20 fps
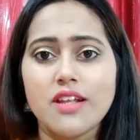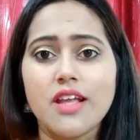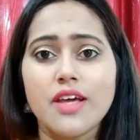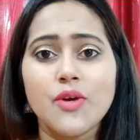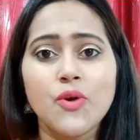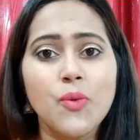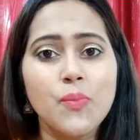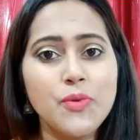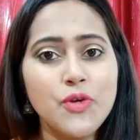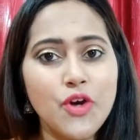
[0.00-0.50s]
I
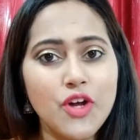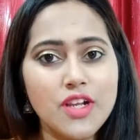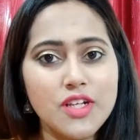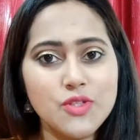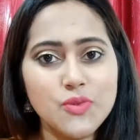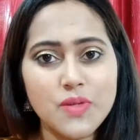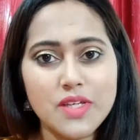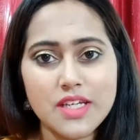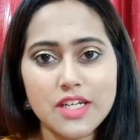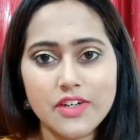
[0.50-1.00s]
hope you all are
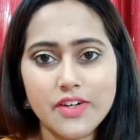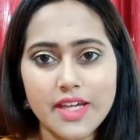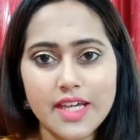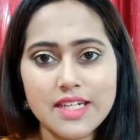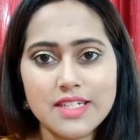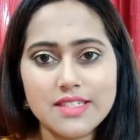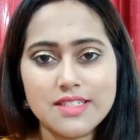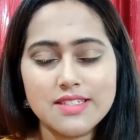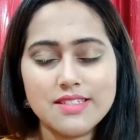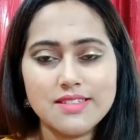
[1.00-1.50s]
doing
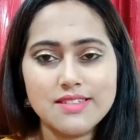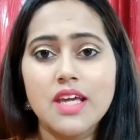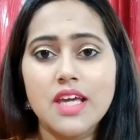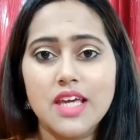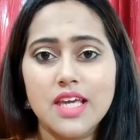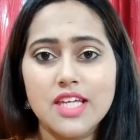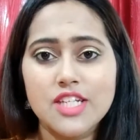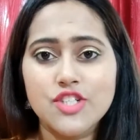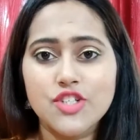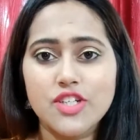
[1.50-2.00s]
great.
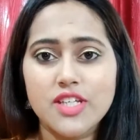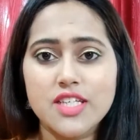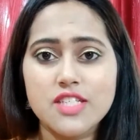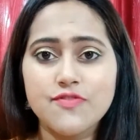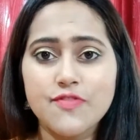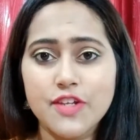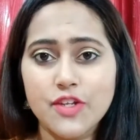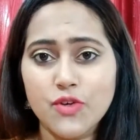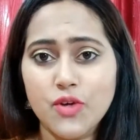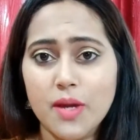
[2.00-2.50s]
In today's
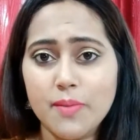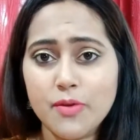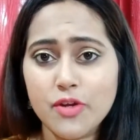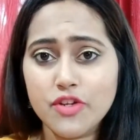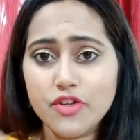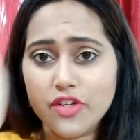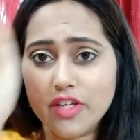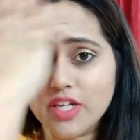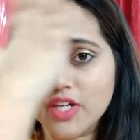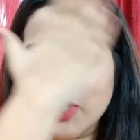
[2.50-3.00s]
video, I'm going
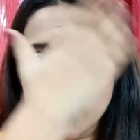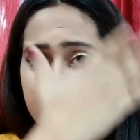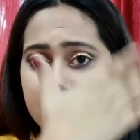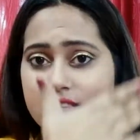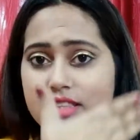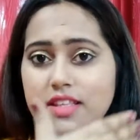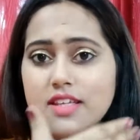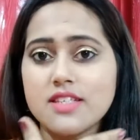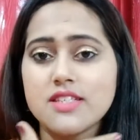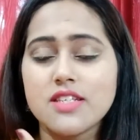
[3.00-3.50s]
to
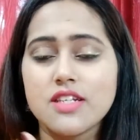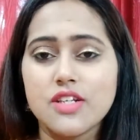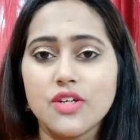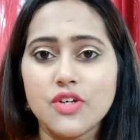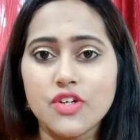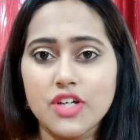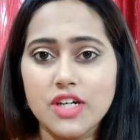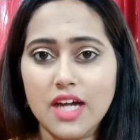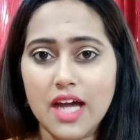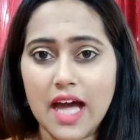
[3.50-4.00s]
recreate this
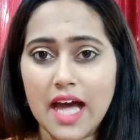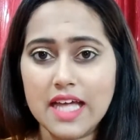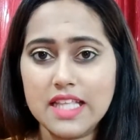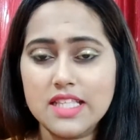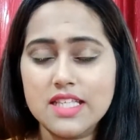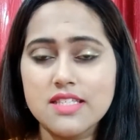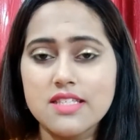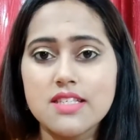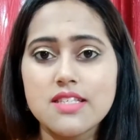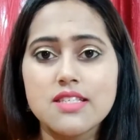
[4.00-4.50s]
look, and
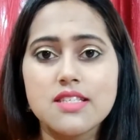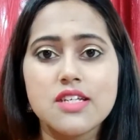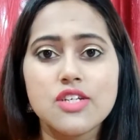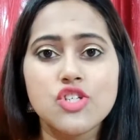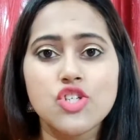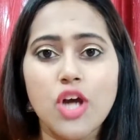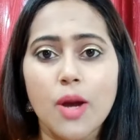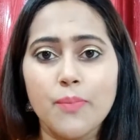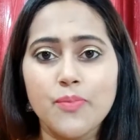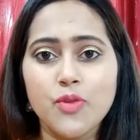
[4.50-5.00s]
this is the
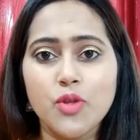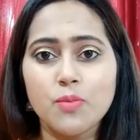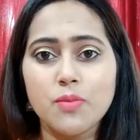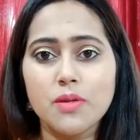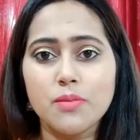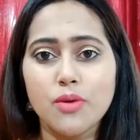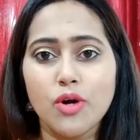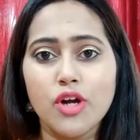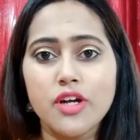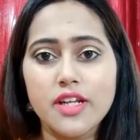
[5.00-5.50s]
Soptomi
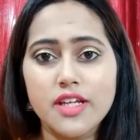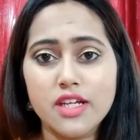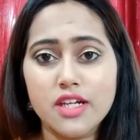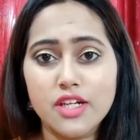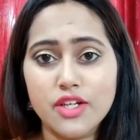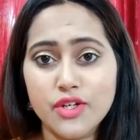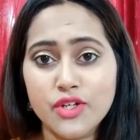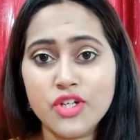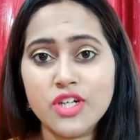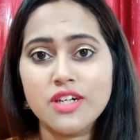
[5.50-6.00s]
morning
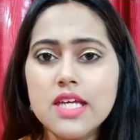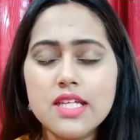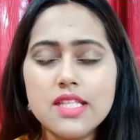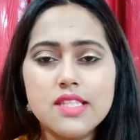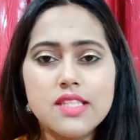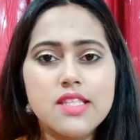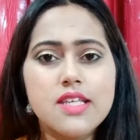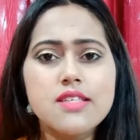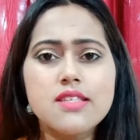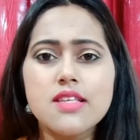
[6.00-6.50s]
look.
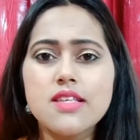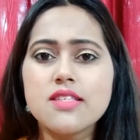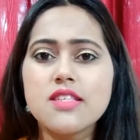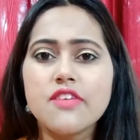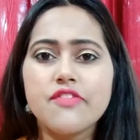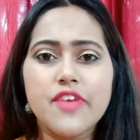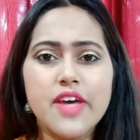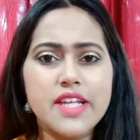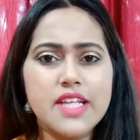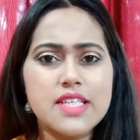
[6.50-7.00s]
This is a
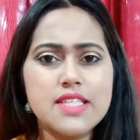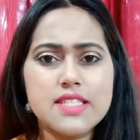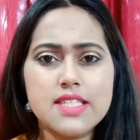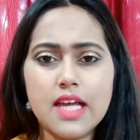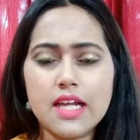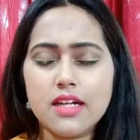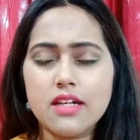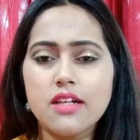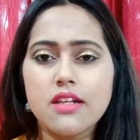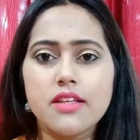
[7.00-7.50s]
very
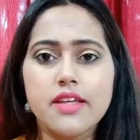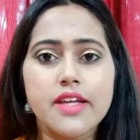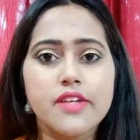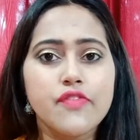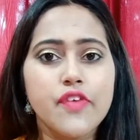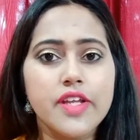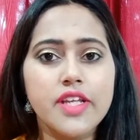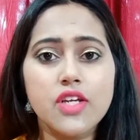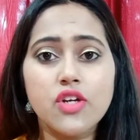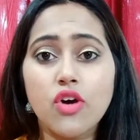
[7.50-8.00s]
subtle yet
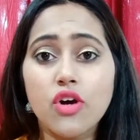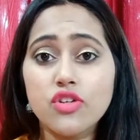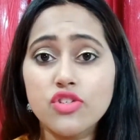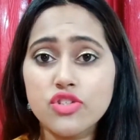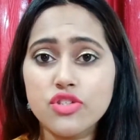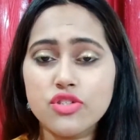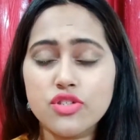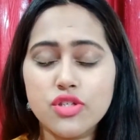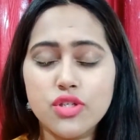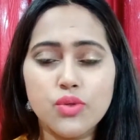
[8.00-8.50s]
very
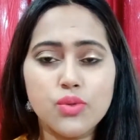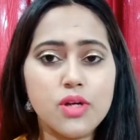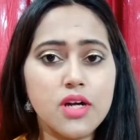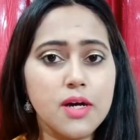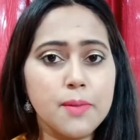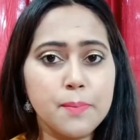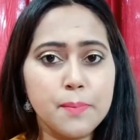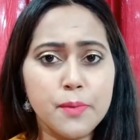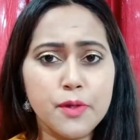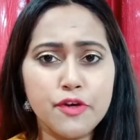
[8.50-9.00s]
gorgeous look,
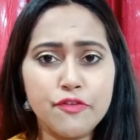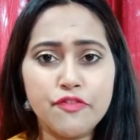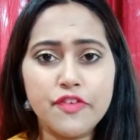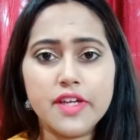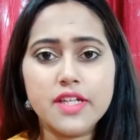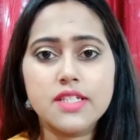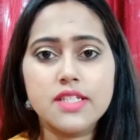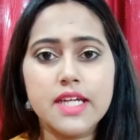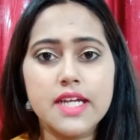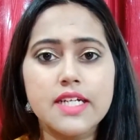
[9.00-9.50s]
a
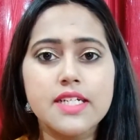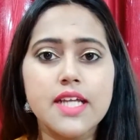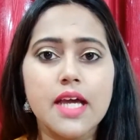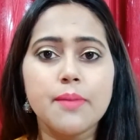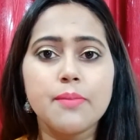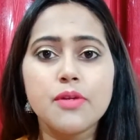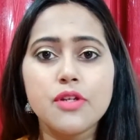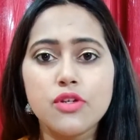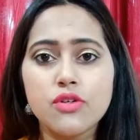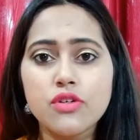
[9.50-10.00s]
perfect
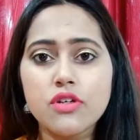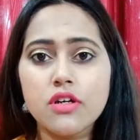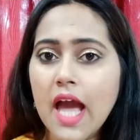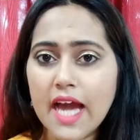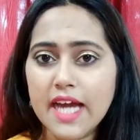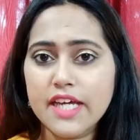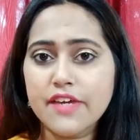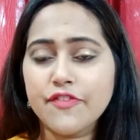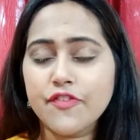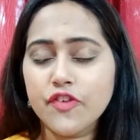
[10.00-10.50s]
daytime look.
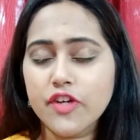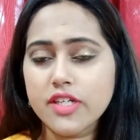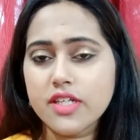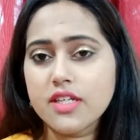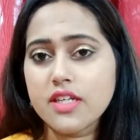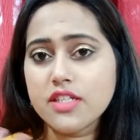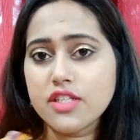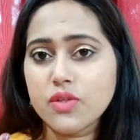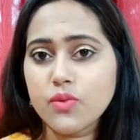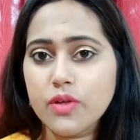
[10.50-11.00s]
I have created
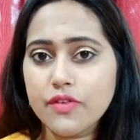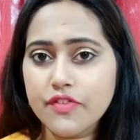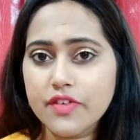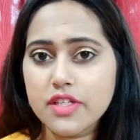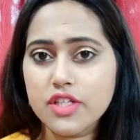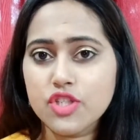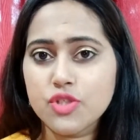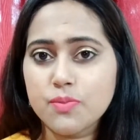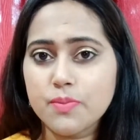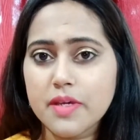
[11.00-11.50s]
a dewy
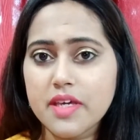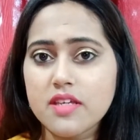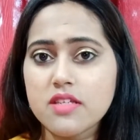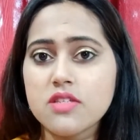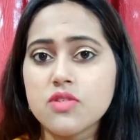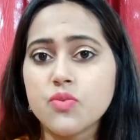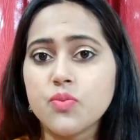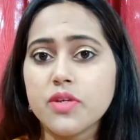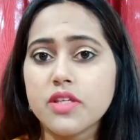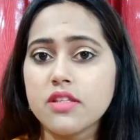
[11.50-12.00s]
finish
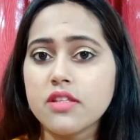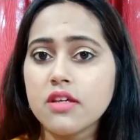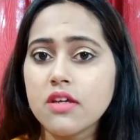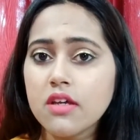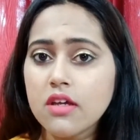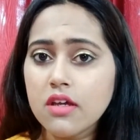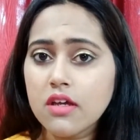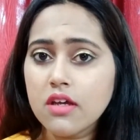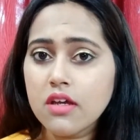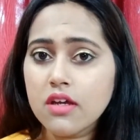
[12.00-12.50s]
base with
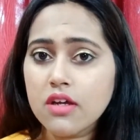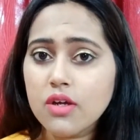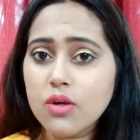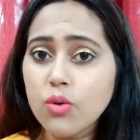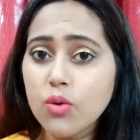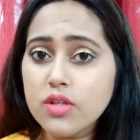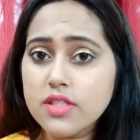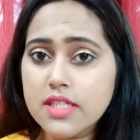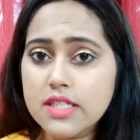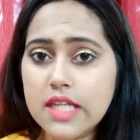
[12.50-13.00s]

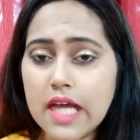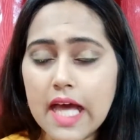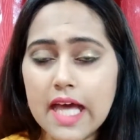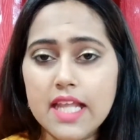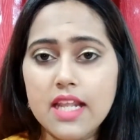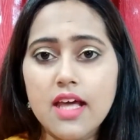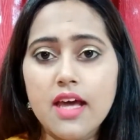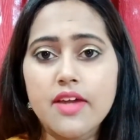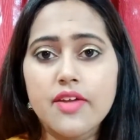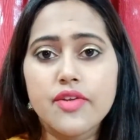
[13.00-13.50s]
golden
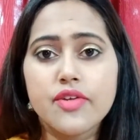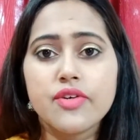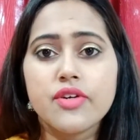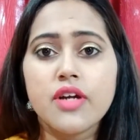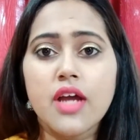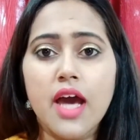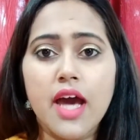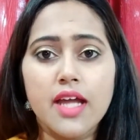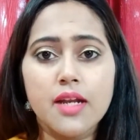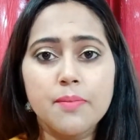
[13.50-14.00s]

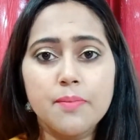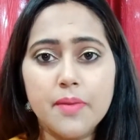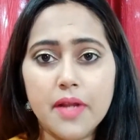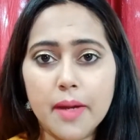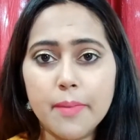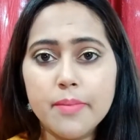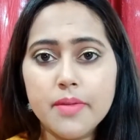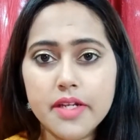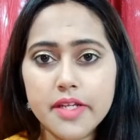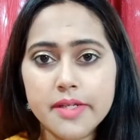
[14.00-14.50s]
eyeliner and
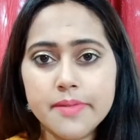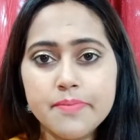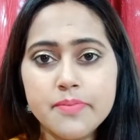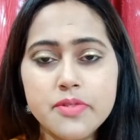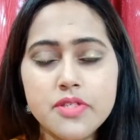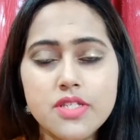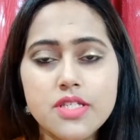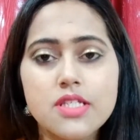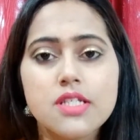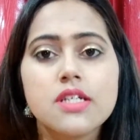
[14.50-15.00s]
plum
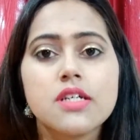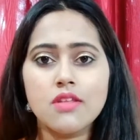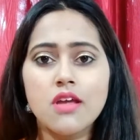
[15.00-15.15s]
lips.